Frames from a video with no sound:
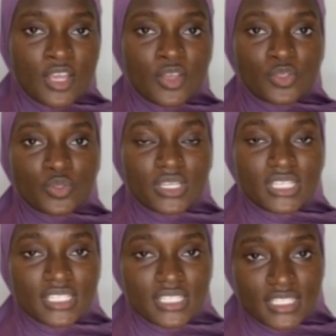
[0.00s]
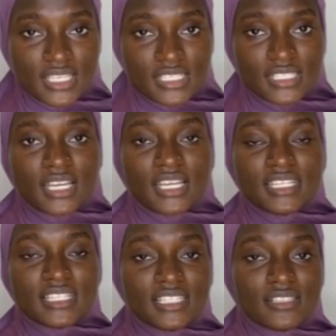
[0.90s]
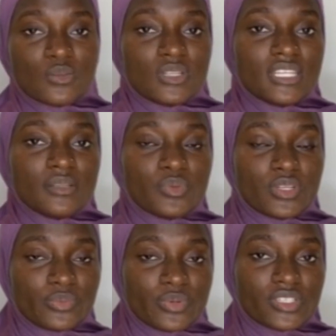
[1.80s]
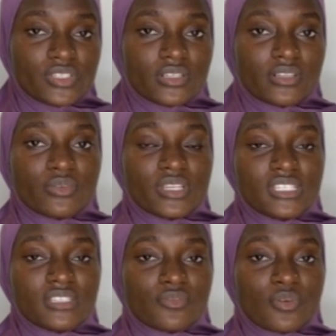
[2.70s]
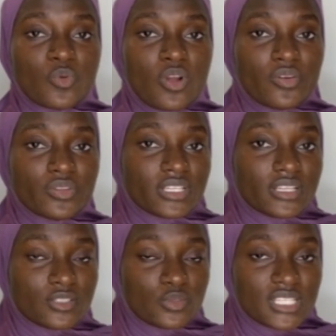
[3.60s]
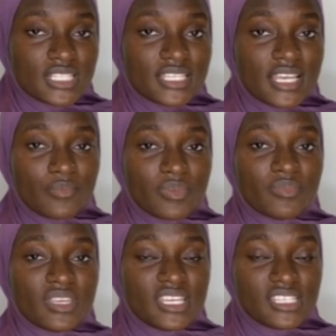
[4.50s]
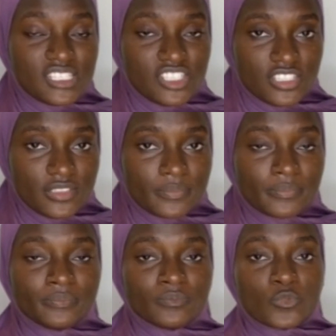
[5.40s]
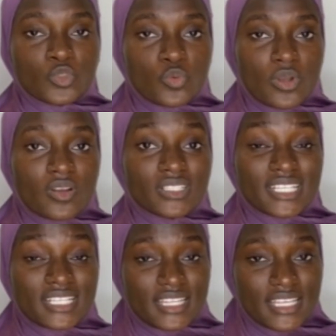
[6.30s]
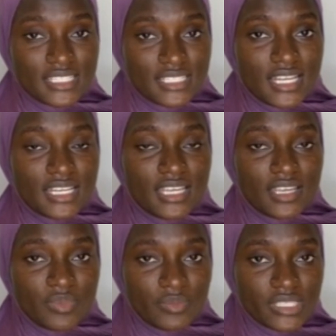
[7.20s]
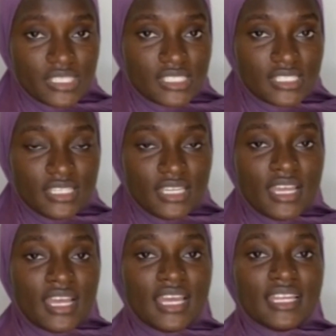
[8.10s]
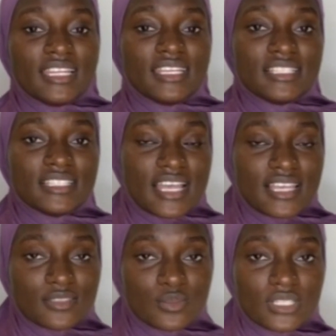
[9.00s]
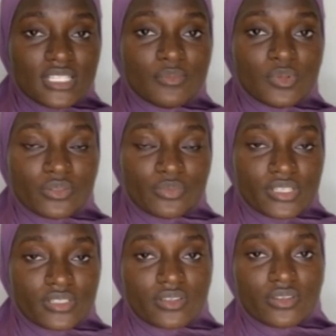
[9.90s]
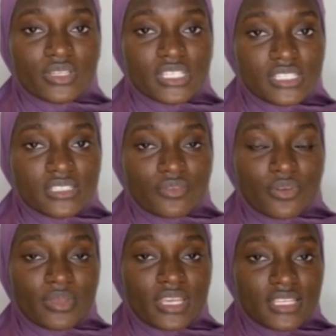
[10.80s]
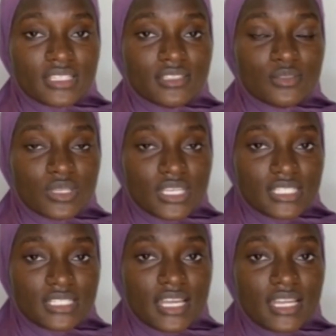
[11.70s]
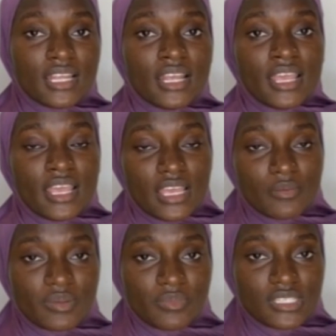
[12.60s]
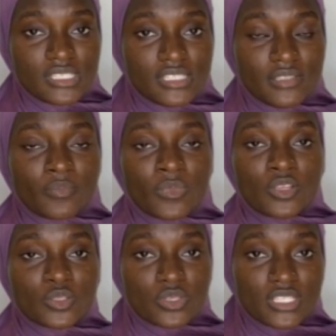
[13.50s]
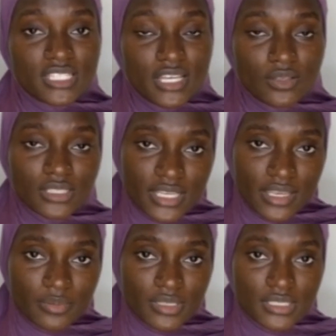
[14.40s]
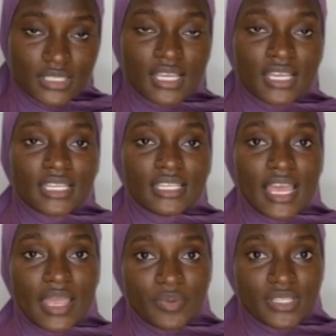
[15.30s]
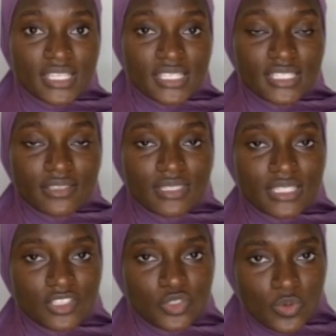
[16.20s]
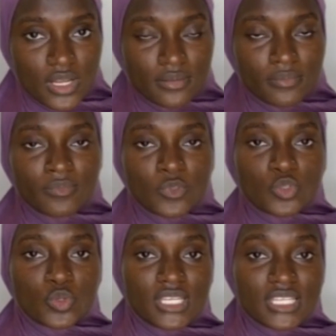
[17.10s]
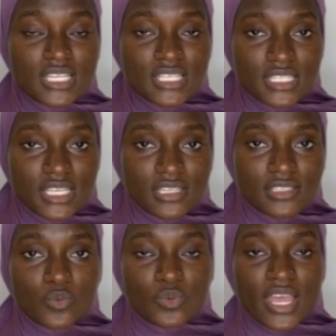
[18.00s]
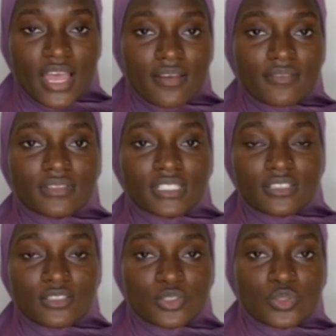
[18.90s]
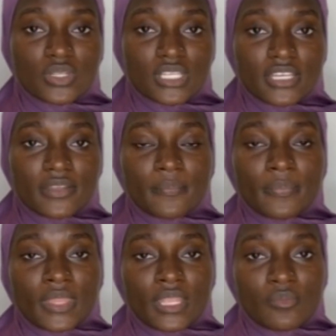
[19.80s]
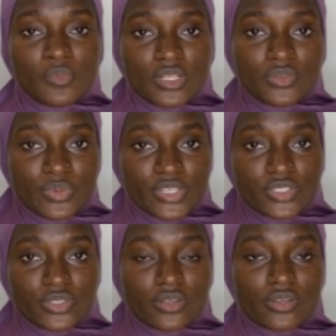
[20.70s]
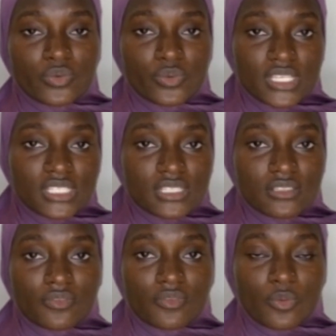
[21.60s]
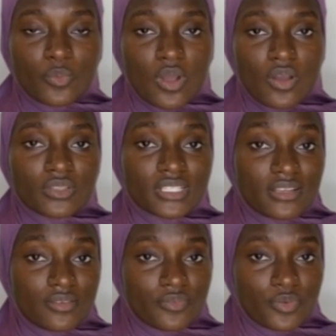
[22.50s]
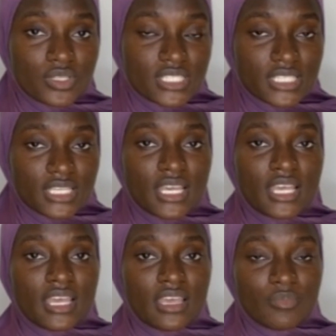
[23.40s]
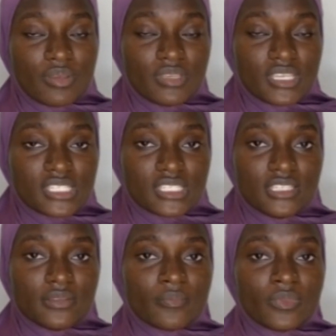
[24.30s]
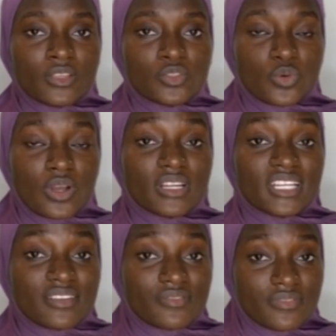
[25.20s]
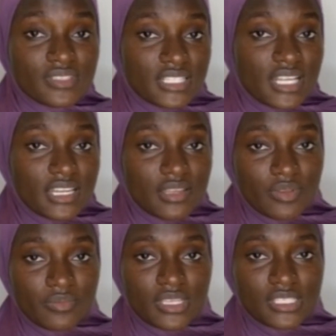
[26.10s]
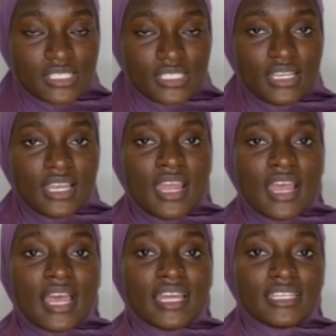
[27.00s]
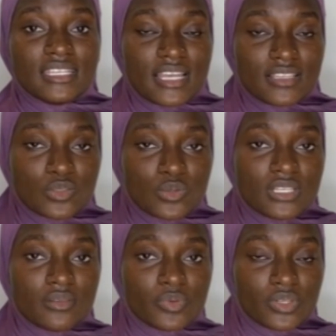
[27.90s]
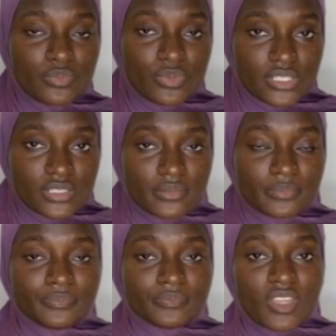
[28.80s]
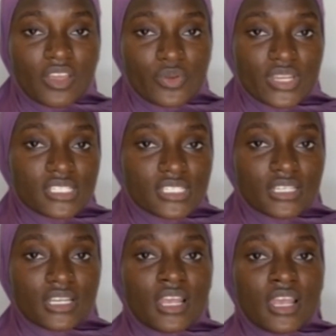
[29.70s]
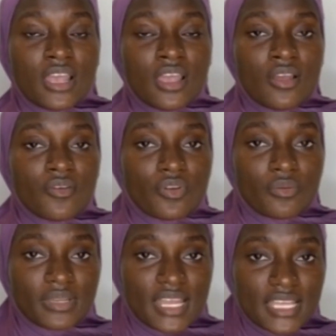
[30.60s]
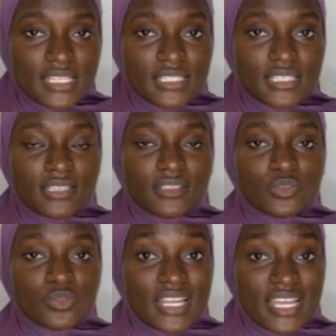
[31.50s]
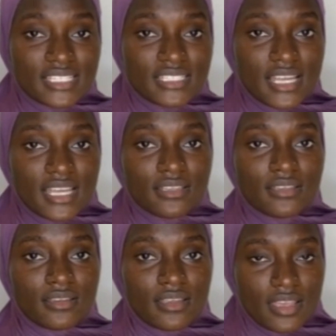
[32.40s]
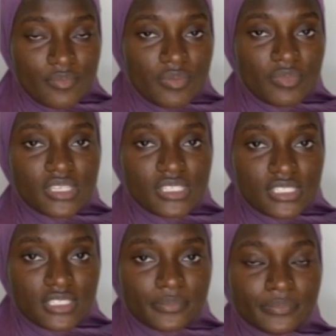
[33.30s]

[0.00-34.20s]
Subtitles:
So in this stage, the systolic blood pressure ranges from 120 mmHg to 139 mmHg, and then the diastolic blood pressure ranges from 80 to 89 mmHg. So the second type is the hypertensive stage 1. So in this stage, we have the systolic blood pressure ranging from 140 mmHg to 159 mmHg, and the diastolic blood pressure ranging from 90 to 99 mmHg.